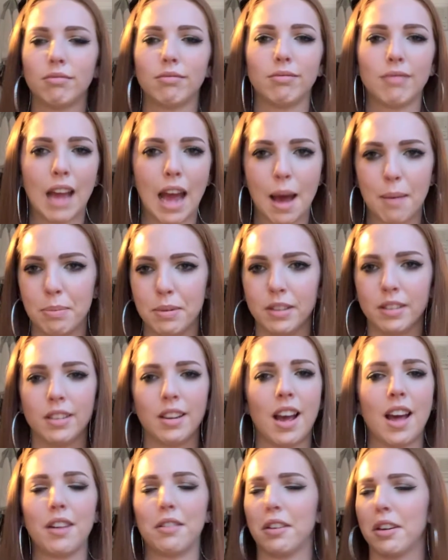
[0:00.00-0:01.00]
happened,
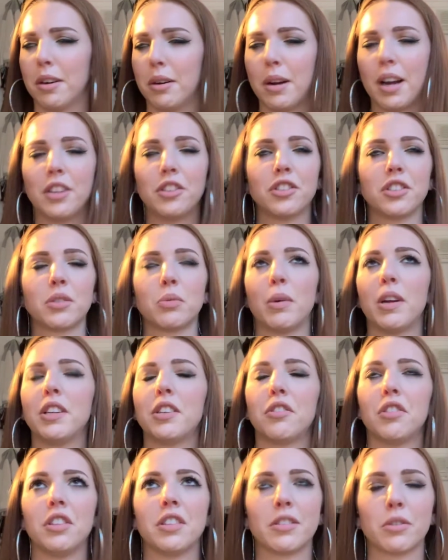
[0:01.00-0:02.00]
I don't know. I just went to
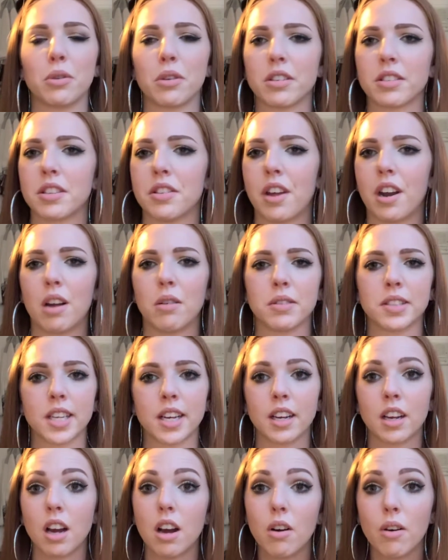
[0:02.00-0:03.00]
these stores and then I was
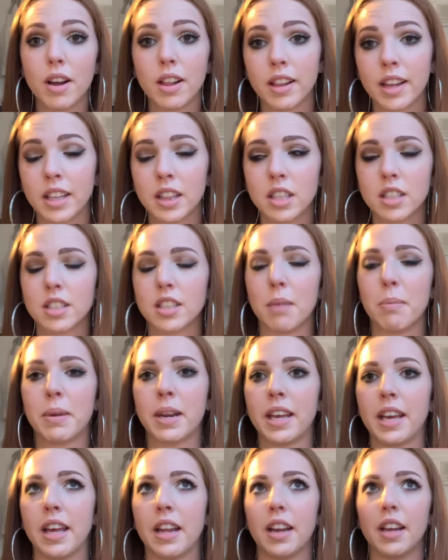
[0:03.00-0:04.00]
like, oh, I like this, I'm gonna
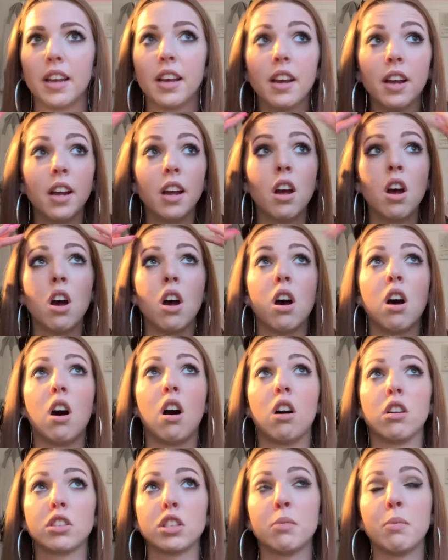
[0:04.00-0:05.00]
get it.
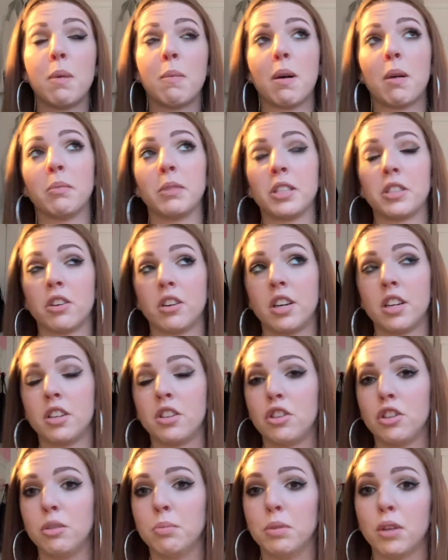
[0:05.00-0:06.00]
Also, my mom is starting
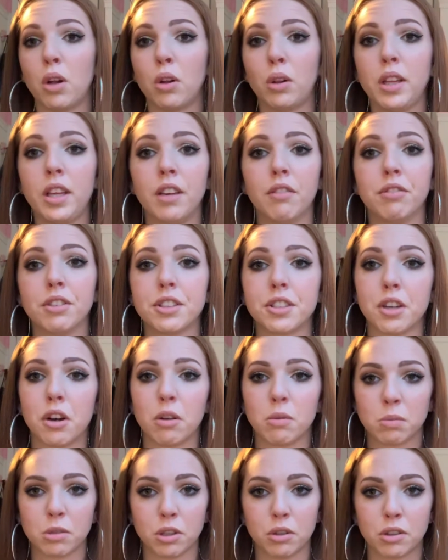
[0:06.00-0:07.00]
to blow leaves, so
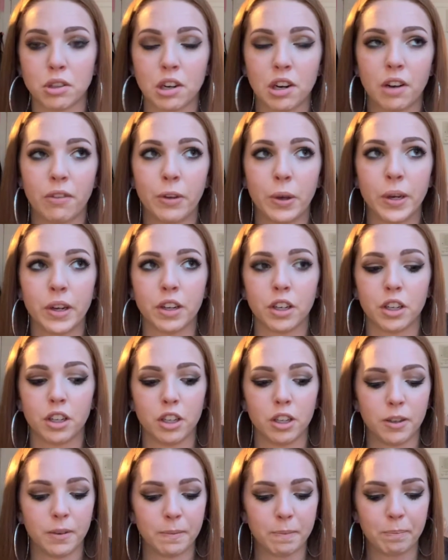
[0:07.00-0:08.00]
I'm so sorry if you hear
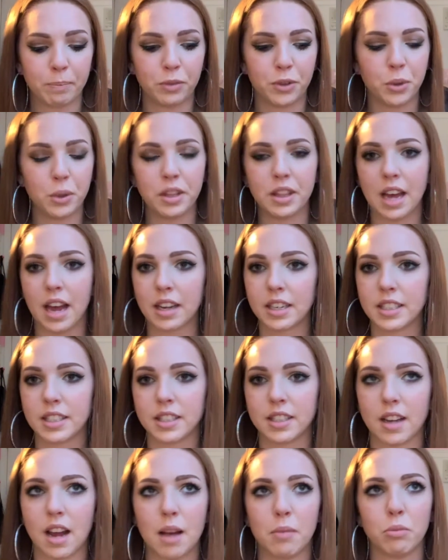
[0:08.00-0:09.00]
her doing that
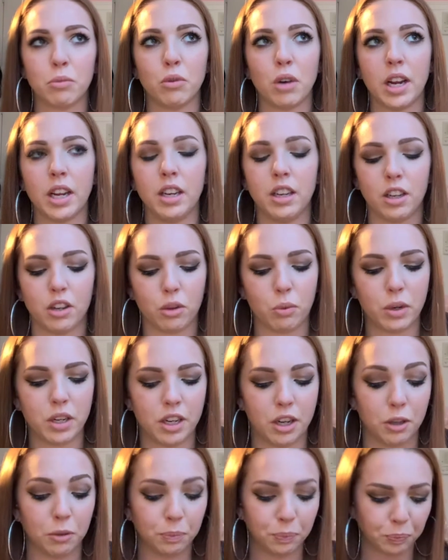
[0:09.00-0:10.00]
because I'm right near the
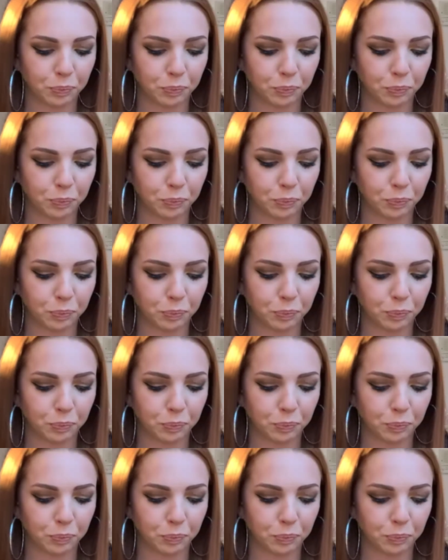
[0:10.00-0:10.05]
window.